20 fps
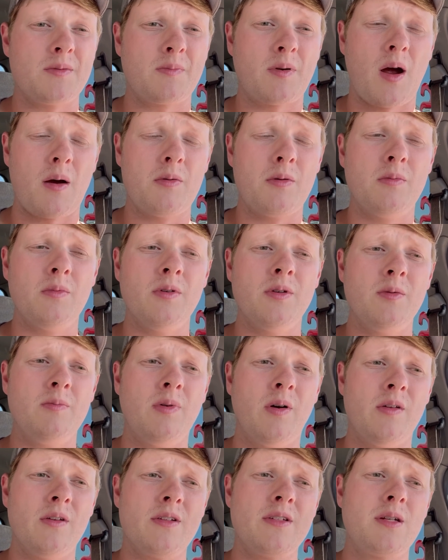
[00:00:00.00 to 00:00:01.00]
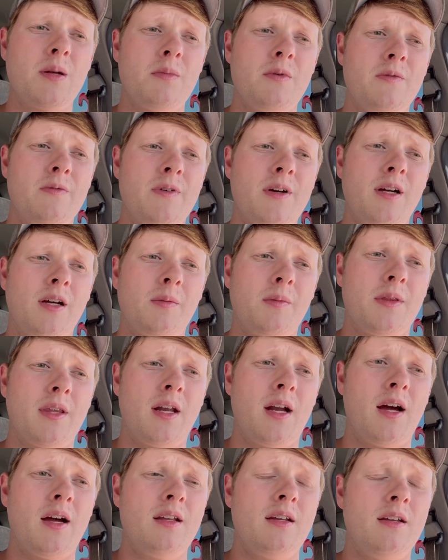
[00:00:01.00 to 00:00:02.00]
probably pulling some effect
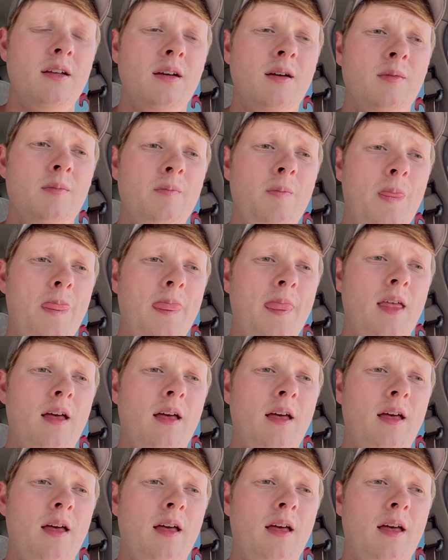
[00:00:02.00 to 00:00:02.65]
that IDM